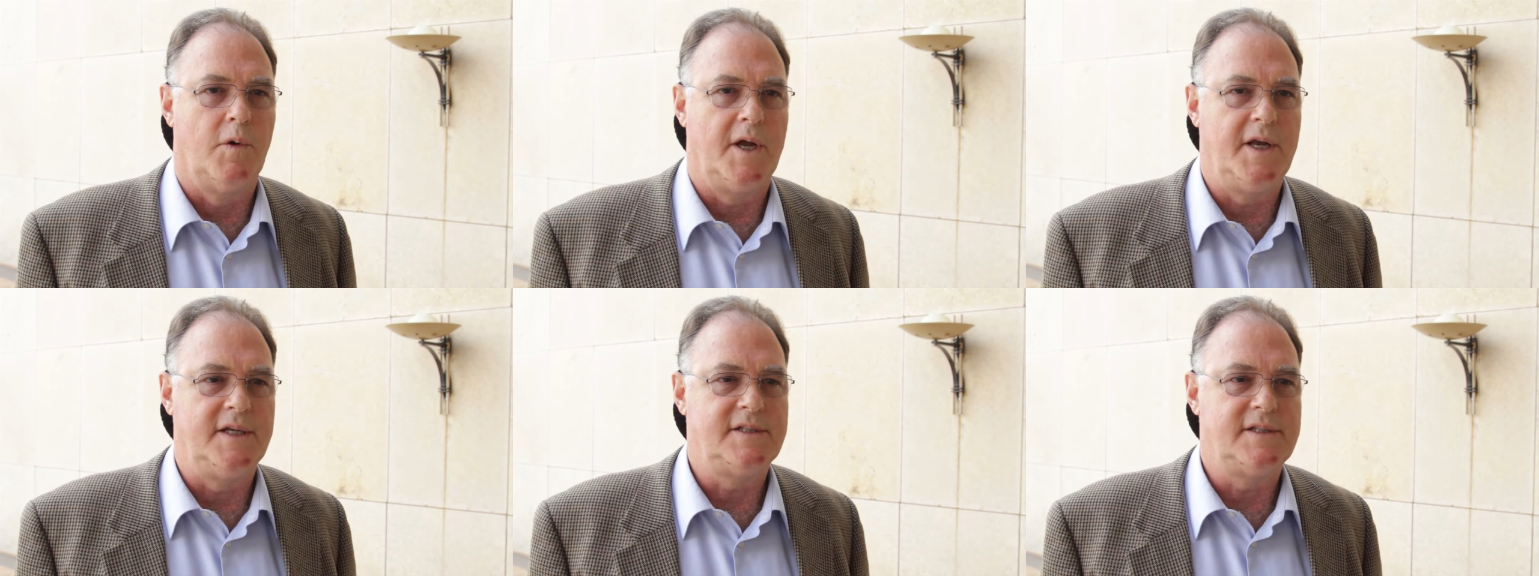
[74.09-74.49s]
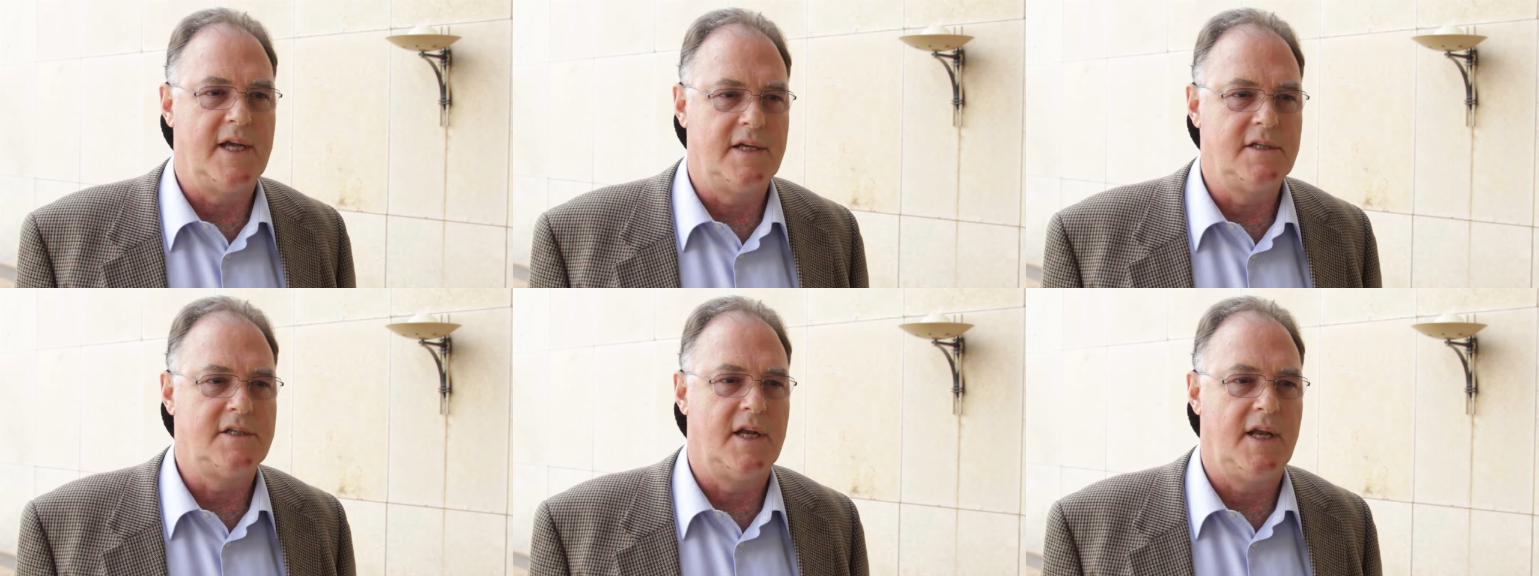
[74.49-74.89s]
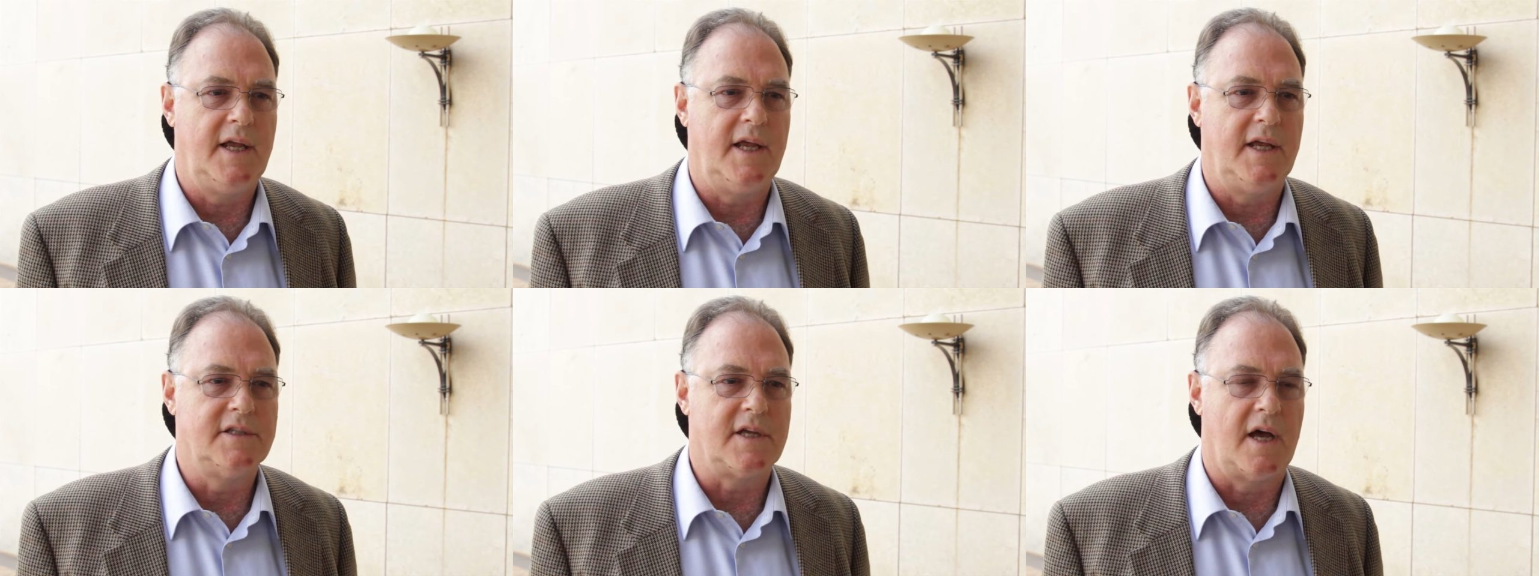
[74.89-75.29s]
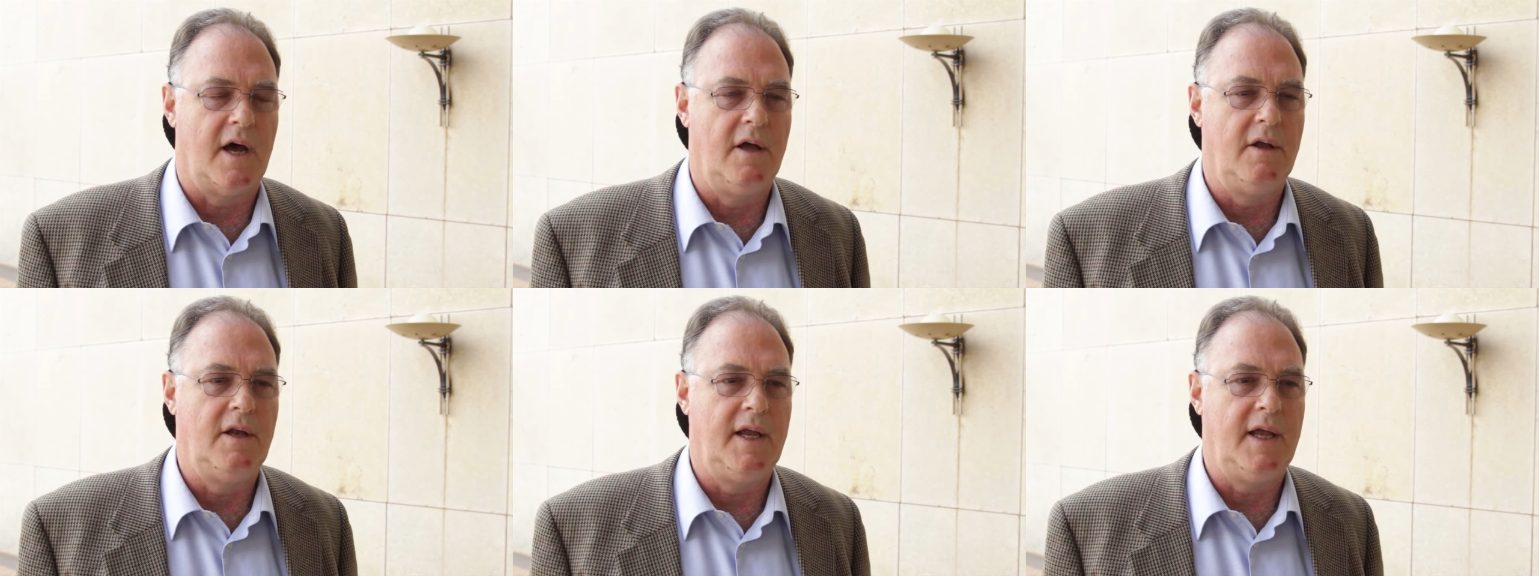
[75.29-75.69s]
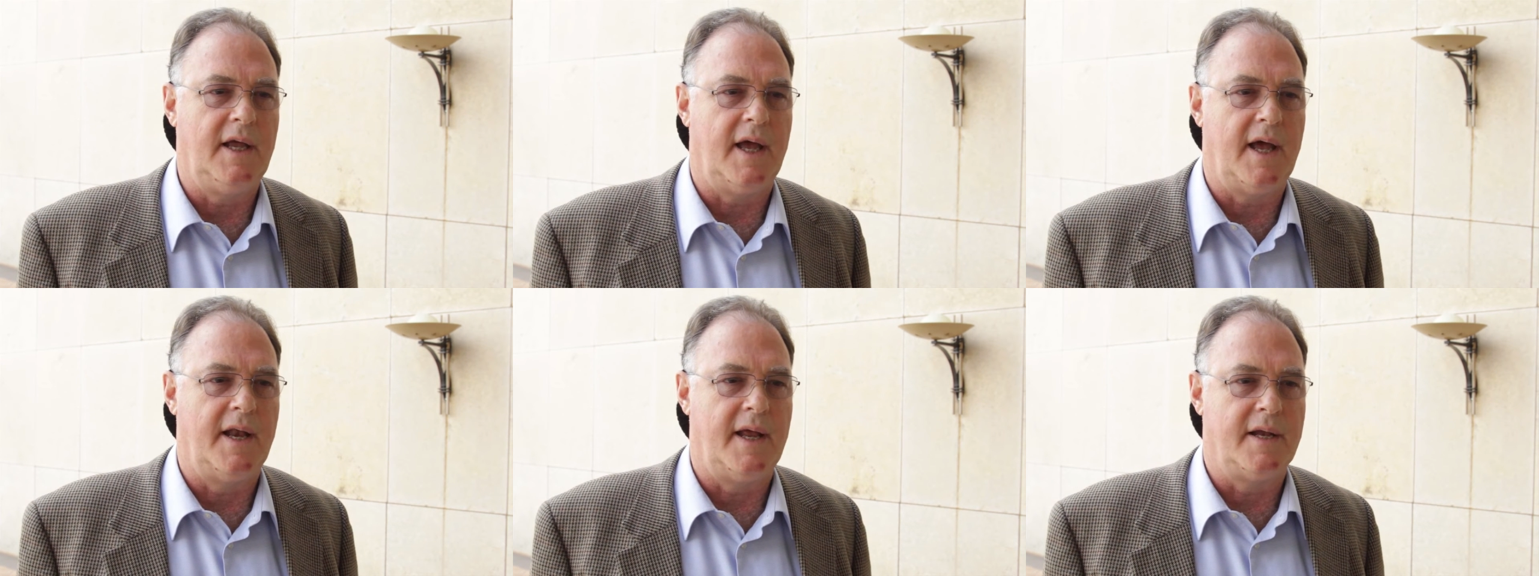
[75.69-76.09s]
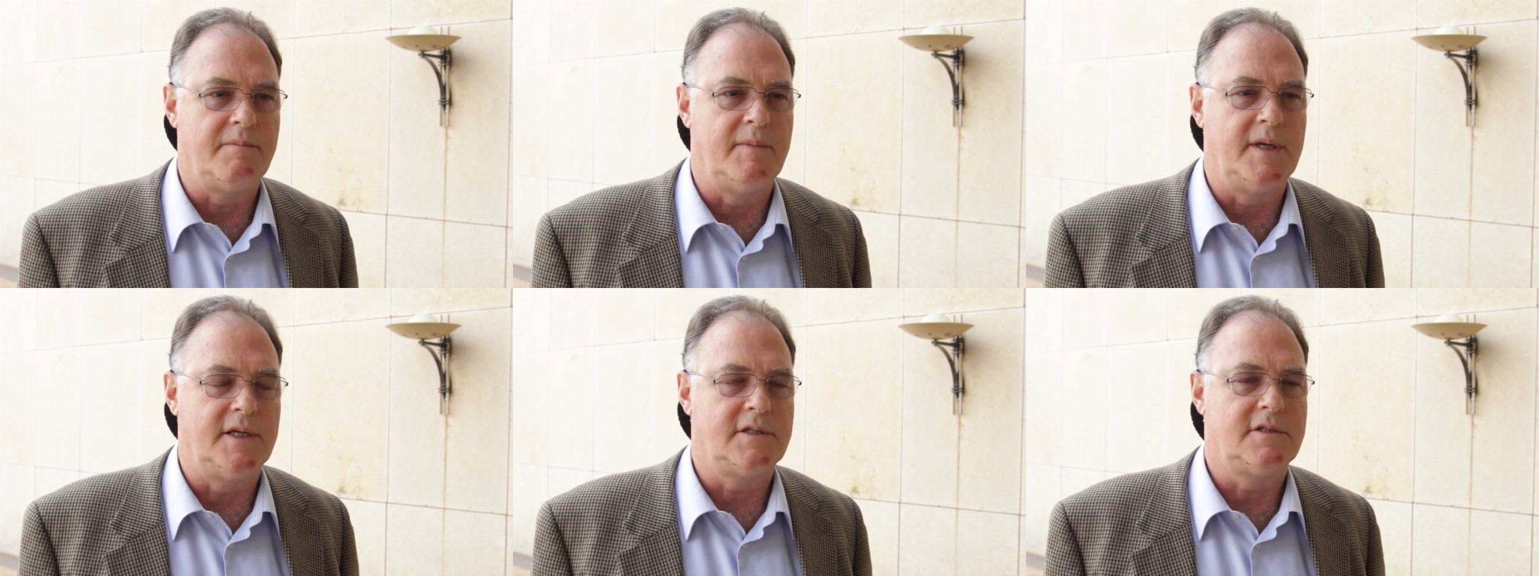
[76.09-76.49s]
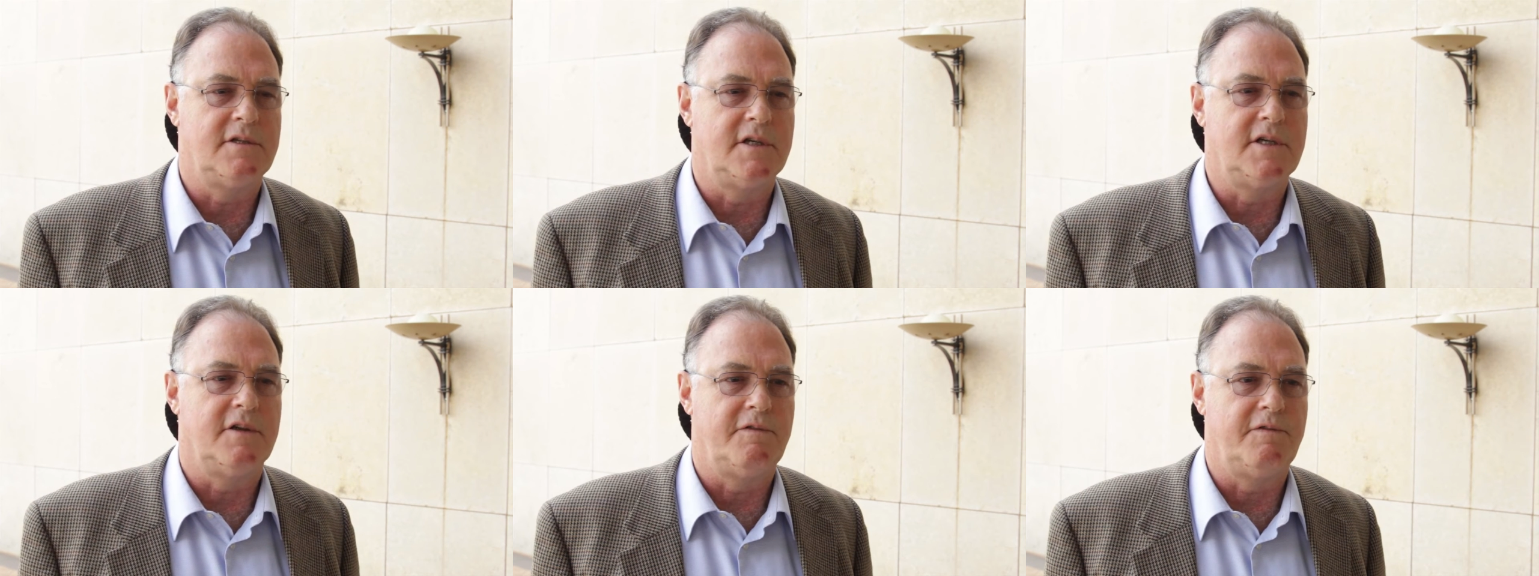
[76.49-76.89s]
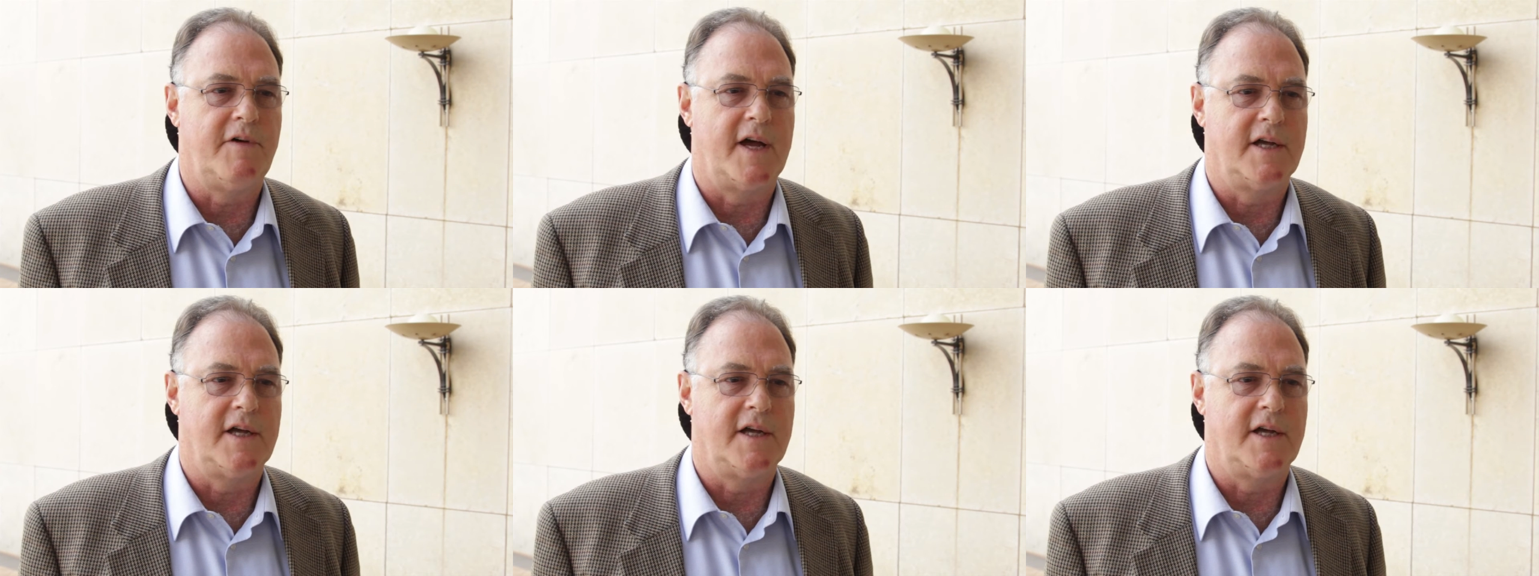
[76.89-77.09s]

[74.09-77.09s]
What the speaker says: what essentially is only an administrative